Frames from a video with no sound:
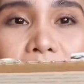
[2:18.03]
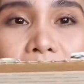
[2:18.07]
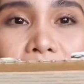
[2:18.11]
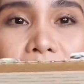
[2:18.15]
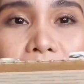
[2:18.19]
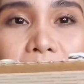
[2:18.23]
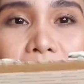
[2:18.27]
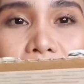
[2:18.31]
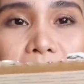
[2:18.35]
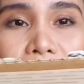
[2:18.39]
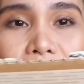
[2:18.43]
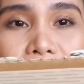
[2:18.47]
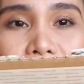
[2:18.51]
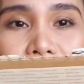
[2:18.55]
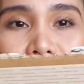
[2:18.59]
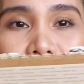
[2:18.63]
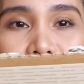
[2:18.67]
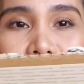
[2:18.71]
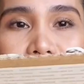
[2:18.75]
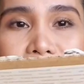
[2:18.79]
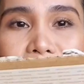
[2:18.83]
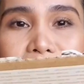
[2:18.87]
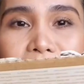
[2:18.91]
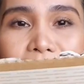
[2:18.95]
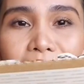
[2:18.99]
And
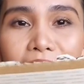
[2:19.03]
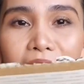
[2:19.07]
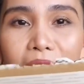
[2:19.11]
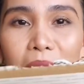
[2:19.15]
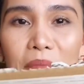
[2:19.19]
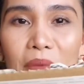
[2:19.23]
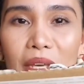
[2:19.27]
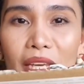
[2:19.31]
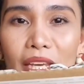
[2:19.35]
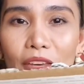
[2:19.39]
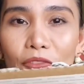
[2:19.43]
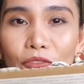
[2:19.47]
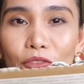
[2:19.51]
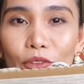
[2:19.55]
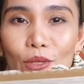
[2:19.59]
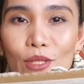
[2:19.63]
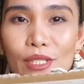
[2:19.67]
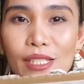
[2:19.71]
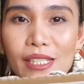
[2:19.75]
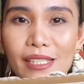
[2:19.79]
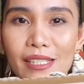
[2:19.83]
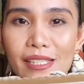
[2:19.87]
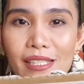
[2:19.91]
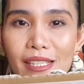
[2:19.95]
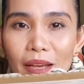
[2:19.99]
tell me if you
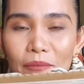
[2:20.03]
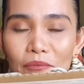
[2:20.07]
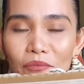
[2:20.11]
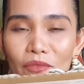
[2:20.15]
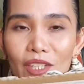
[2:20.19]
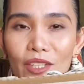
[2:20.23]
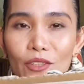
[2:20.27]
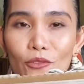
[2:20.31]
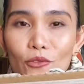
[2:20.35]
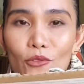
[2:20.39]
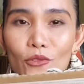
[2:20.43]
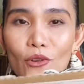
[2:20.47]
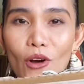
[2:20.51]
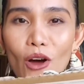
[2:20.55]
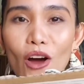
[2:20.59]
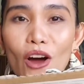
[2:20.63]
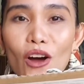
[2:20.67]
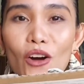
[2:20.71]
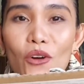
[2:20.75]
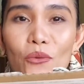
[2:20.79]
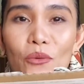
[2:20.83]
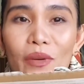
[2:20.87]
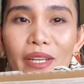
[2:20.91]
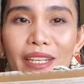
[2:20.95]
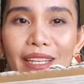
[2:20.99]
see something
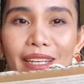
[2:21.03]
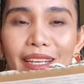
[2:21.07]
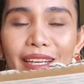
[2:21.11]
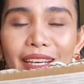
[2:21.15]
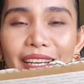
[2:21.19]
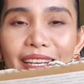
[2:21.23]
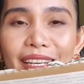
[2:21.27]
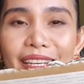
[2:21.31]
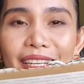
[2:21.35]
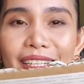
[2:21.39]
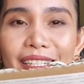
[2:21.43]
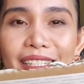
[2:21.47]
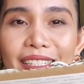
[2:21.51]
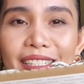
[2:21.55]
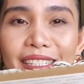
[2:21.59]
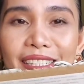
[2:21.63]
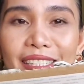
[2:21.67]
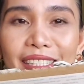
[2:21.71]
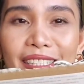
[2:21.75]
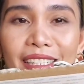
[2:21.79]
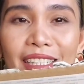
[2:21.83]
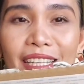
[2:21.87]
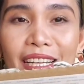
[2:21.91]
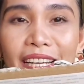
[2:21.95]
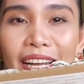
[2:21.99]
wrong with
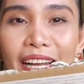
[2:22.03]
this,